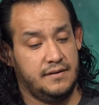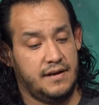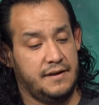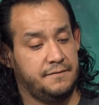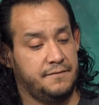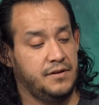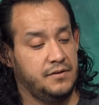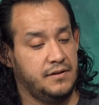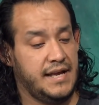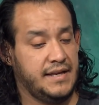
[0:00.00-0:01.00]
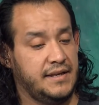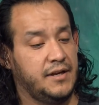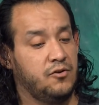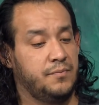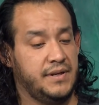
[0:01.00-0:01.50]
I feel I
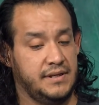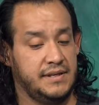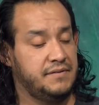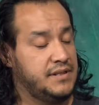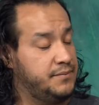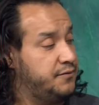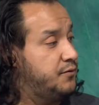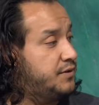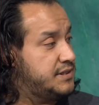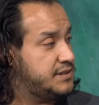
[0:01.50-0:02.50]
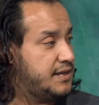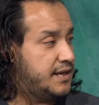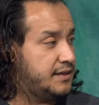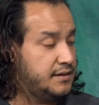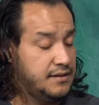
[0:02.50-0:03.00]
help in giving them the voice that